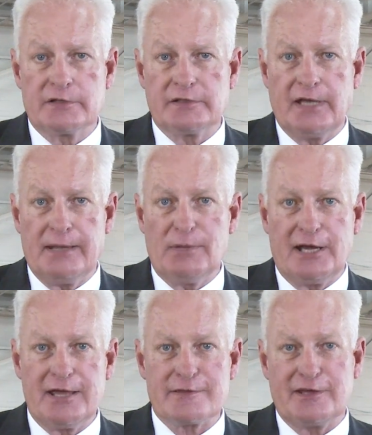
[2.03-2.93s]
today, but
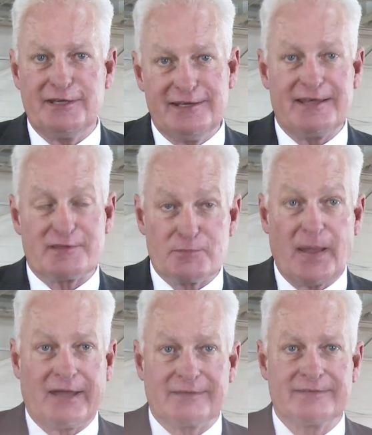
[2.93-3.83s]
I guess I didn't
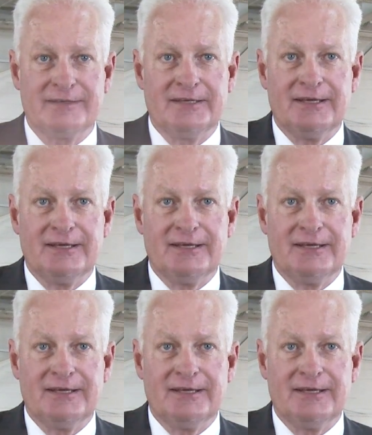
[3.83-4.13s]
expect